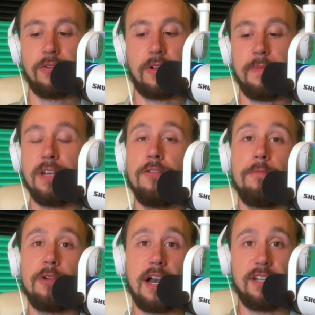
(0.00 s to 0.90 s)
So it could be new
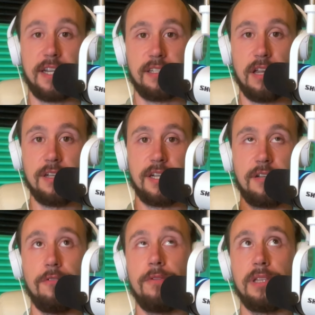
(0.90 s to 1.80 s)
projects
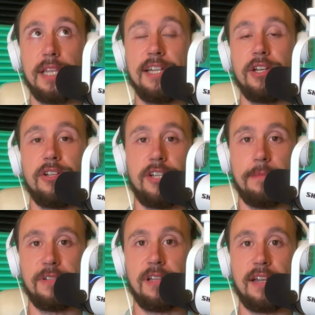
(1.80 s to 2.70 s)
launching, new
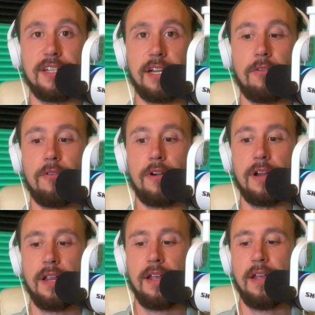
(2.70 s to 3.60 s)
relationships launching, or